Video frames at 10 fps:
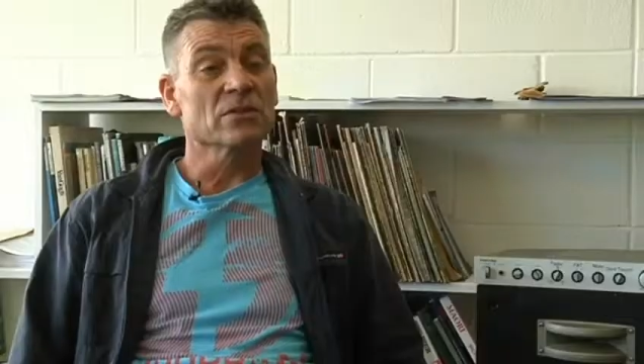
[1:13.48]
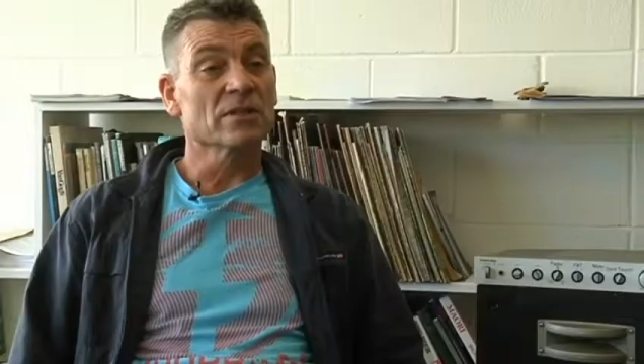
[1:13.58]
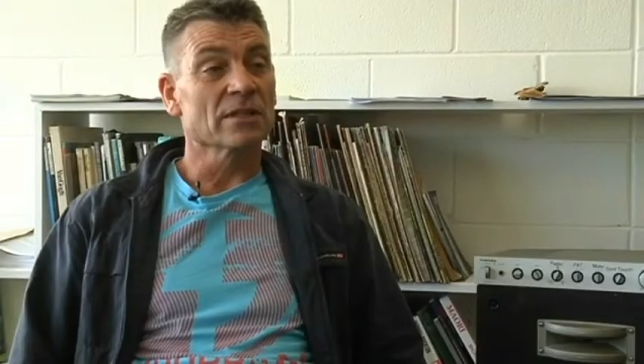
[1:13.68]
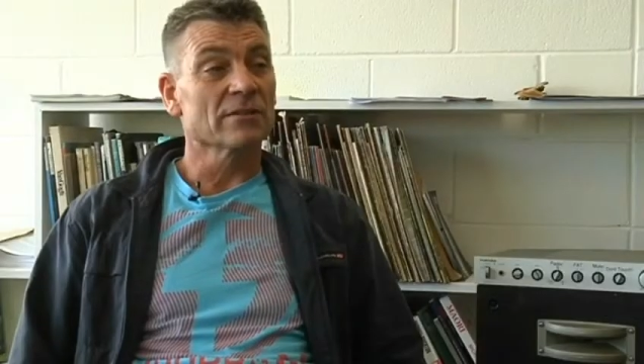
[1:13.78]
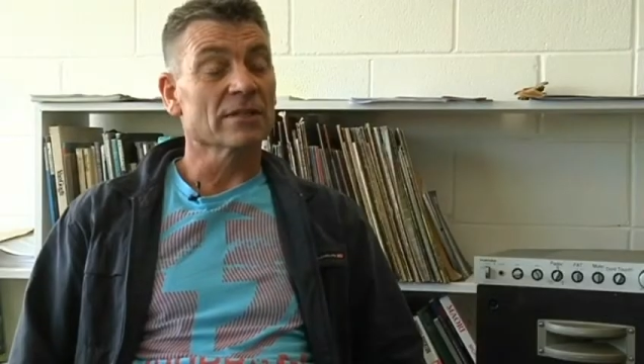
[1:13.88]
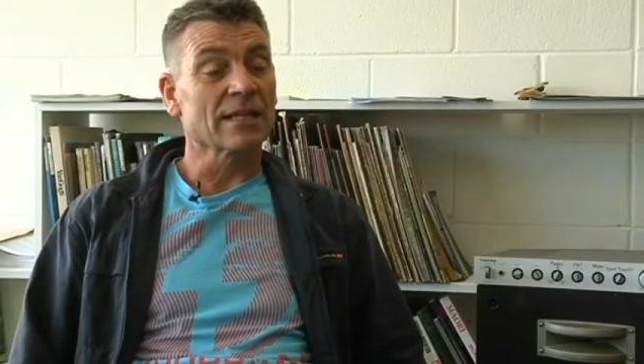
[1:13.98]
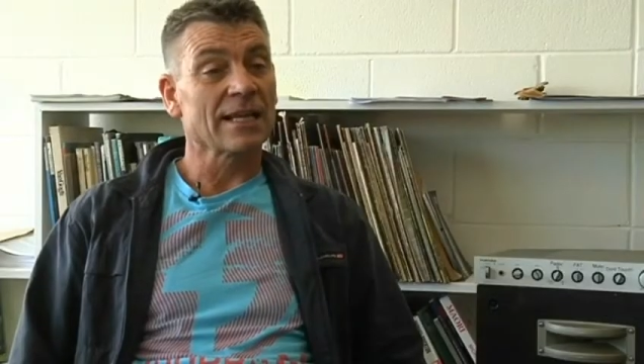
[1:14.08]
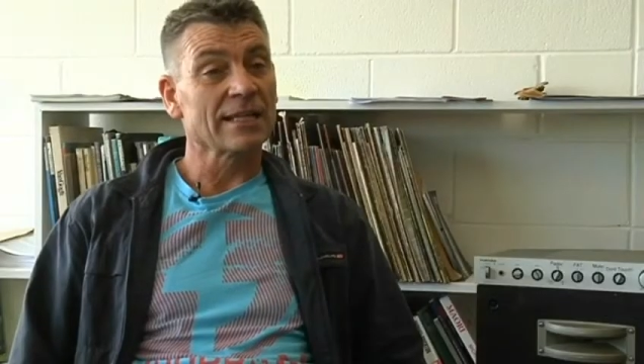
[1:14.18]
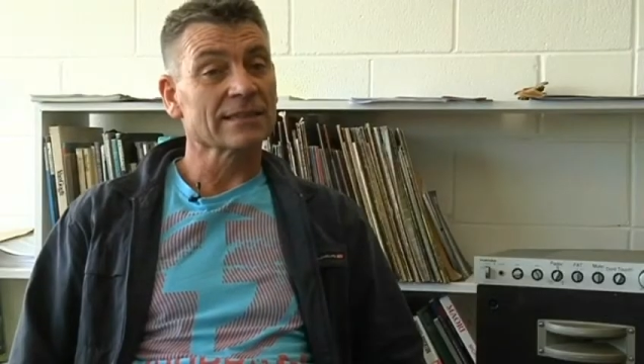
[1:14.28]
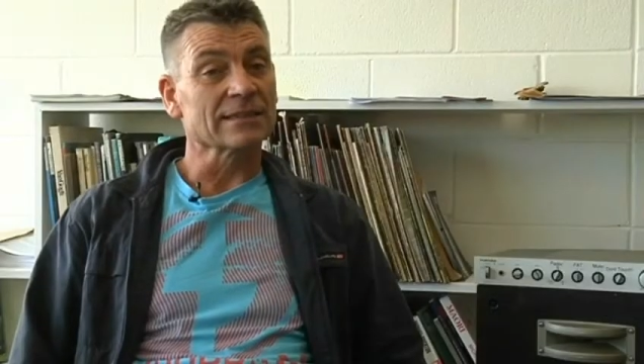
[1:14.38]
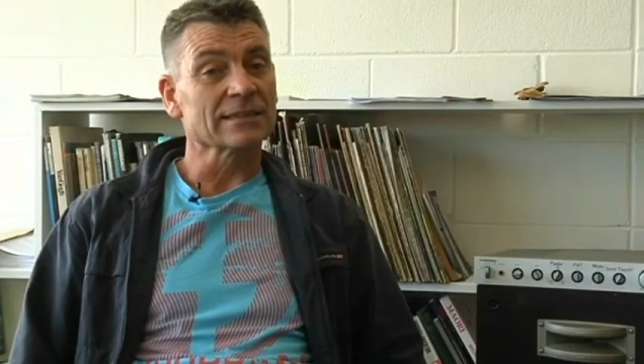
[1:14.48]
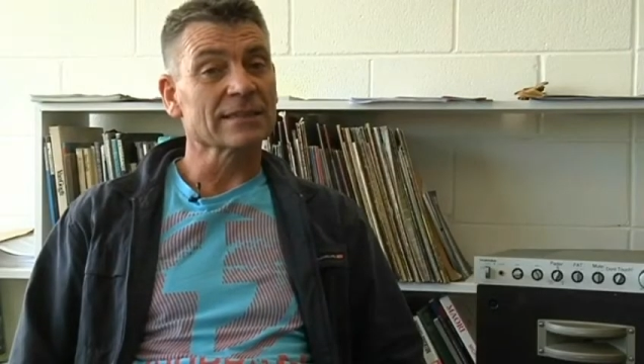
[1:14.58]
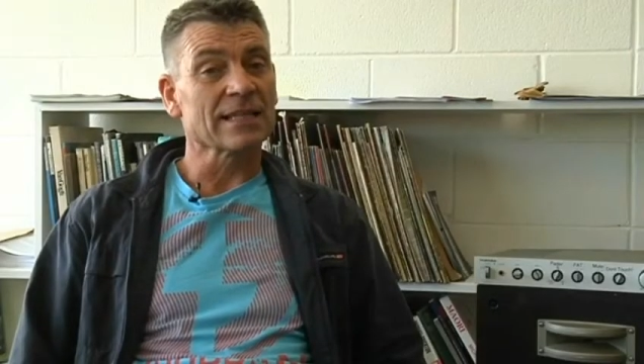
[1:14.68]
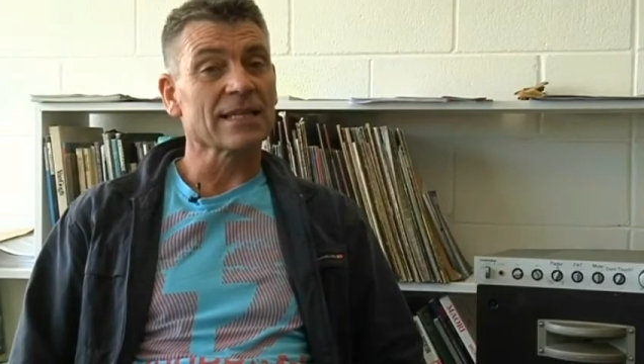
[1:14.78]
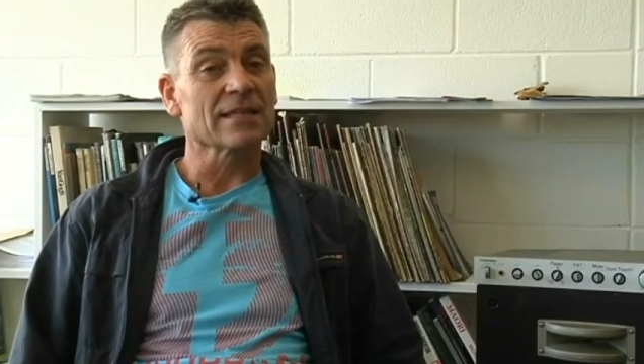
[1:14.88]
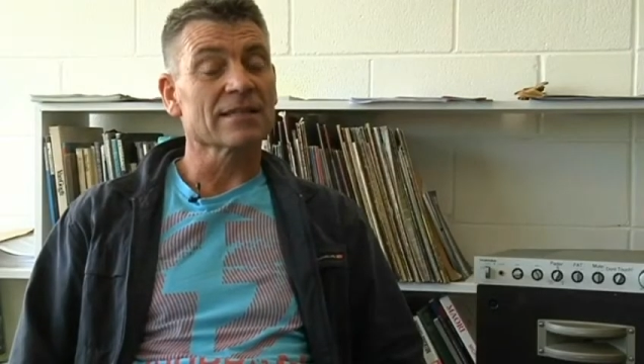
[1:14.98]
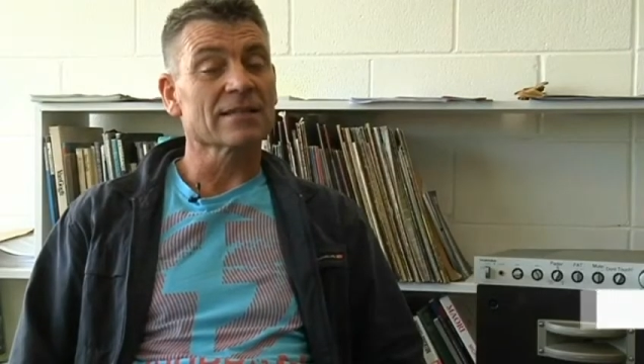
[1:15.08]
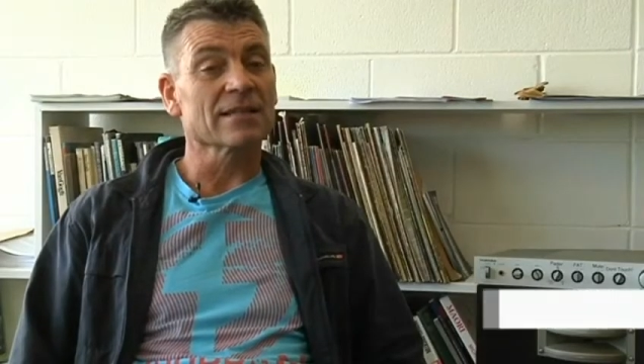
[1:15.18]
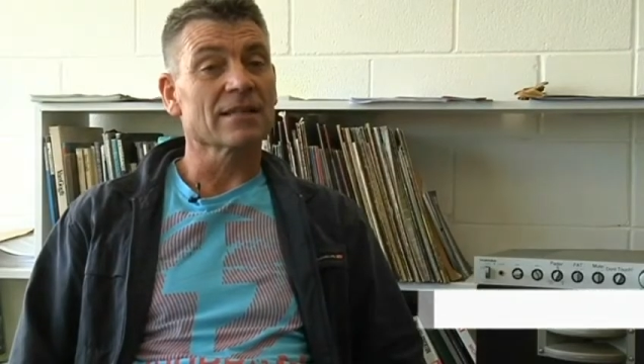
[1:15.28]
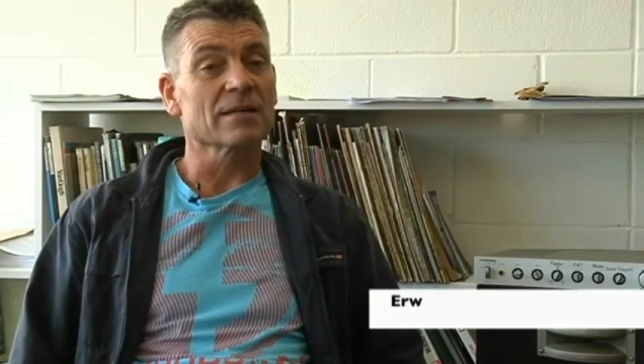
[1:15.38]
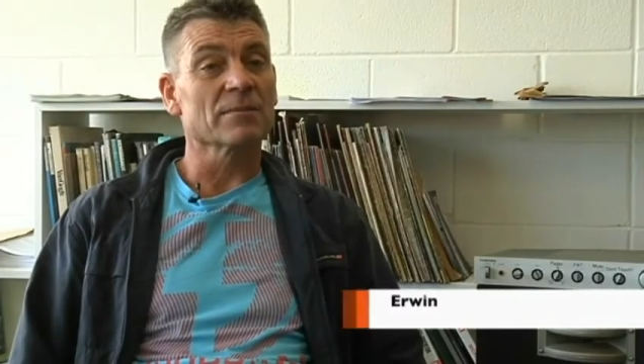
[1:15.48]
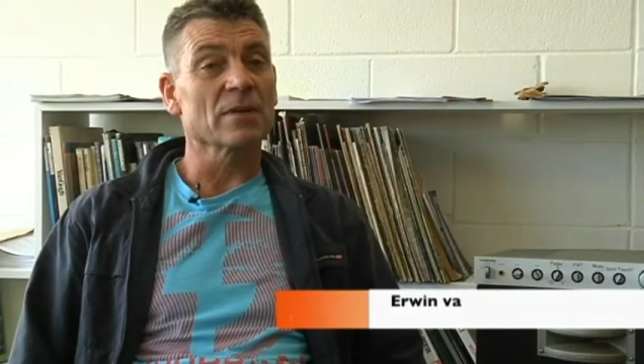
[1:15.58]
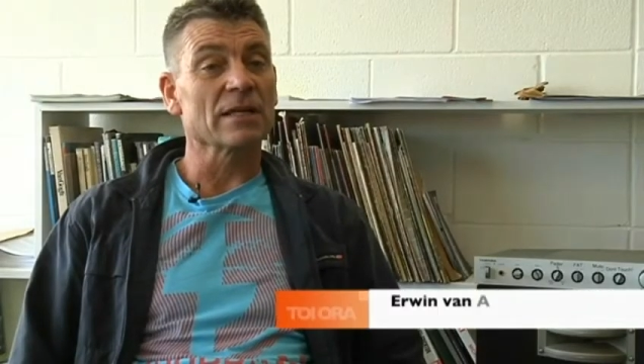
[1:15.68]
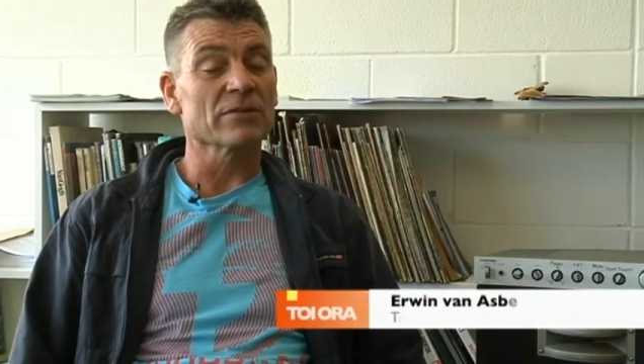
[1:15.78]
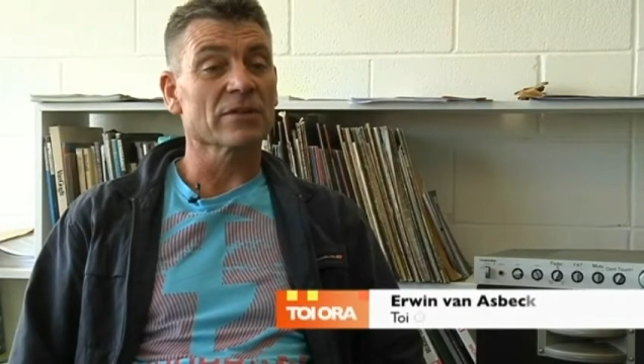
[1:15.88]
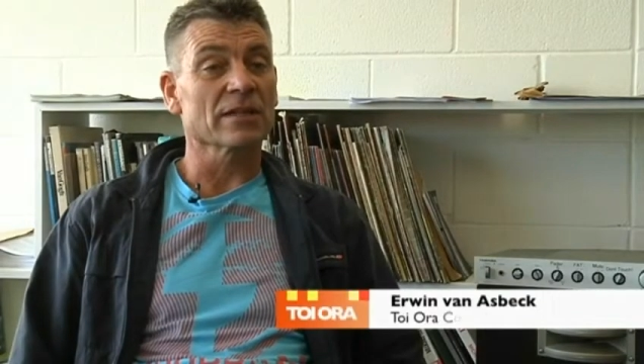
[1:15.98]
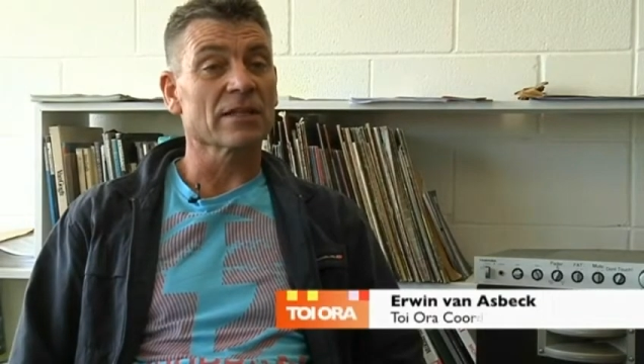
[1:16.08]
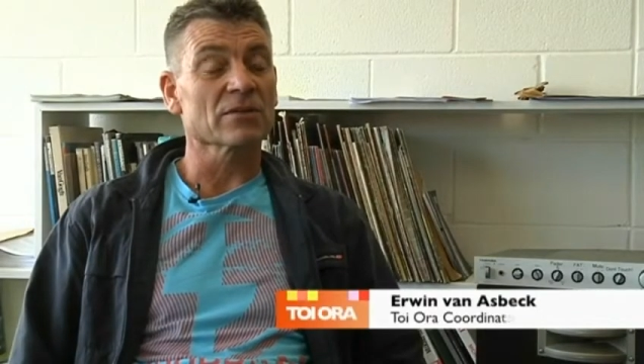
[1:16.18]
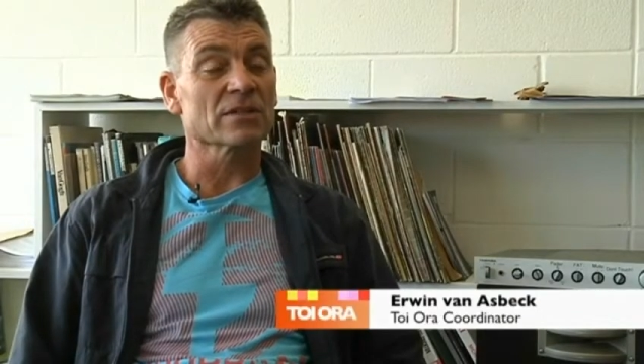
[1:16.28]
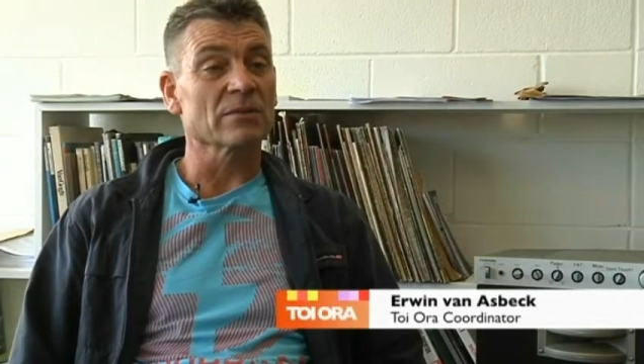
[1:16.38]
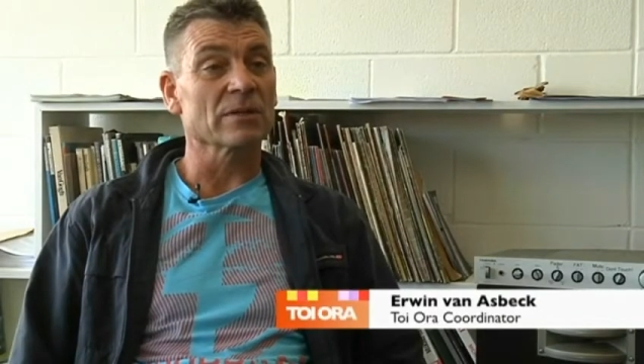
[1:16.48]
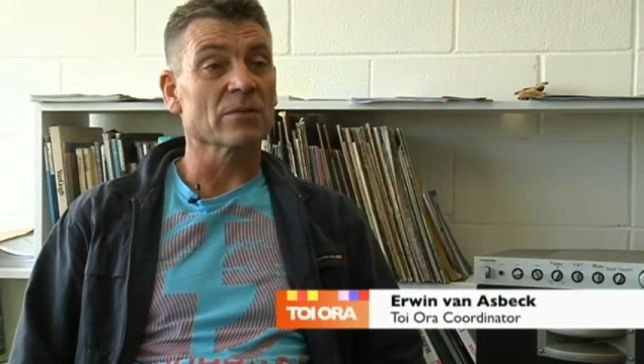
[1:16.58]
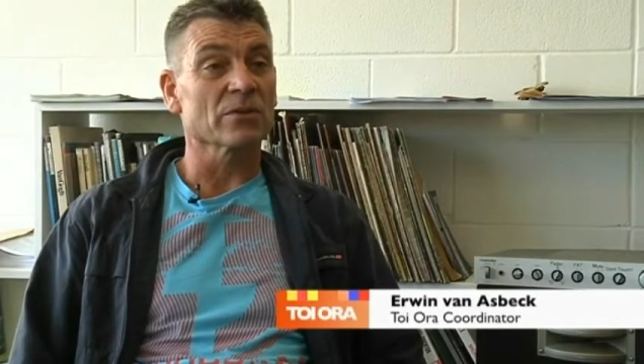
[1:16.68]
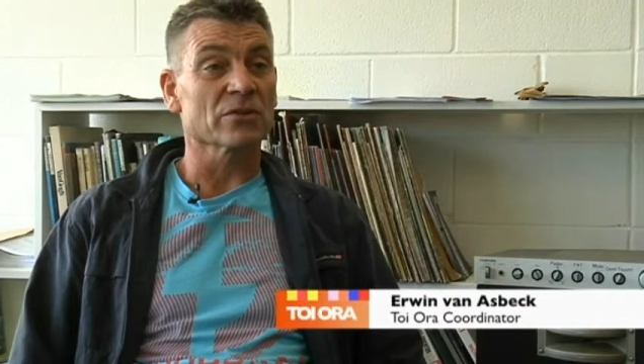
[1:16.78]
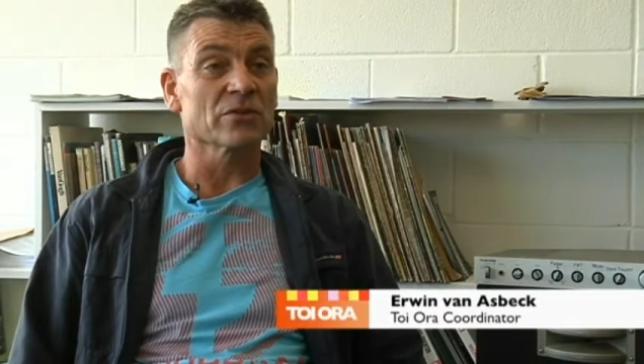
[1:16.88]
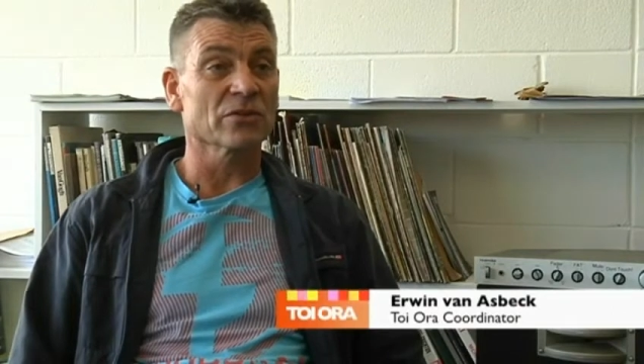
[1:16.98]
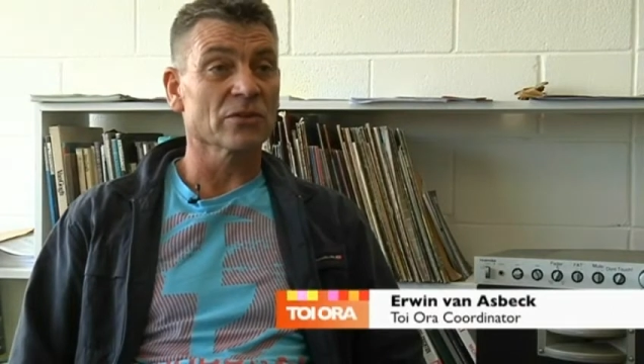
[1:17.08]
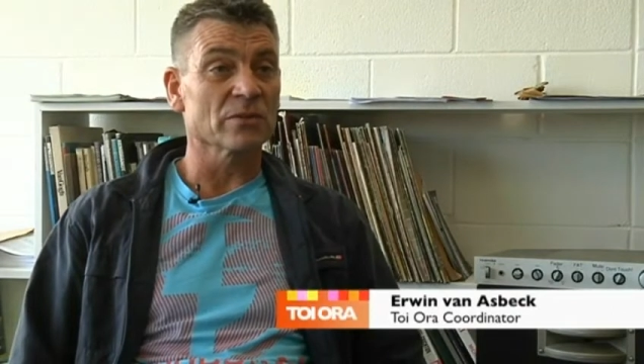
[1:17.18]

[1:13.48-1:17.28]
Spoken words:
deliver the classes, and everything else that we want to do,